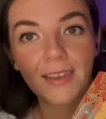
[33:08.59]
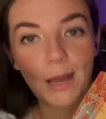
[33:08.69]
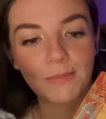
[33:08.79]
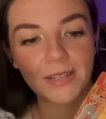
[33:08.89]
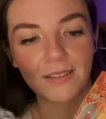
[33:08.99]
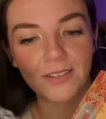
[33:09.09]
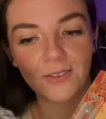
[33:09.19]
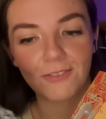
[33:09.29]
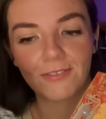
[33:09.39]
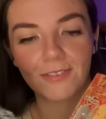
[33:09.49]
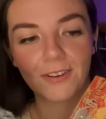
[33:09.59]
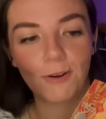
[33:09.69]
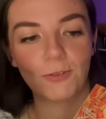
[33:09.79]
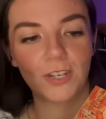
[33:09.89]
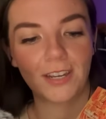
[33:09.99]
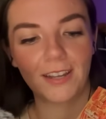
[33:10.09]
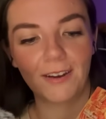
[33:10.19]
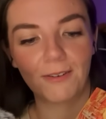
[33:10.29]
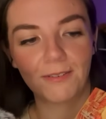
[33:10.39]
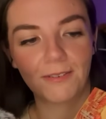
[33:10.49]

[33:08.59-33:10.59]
I'm telling you, go check it out.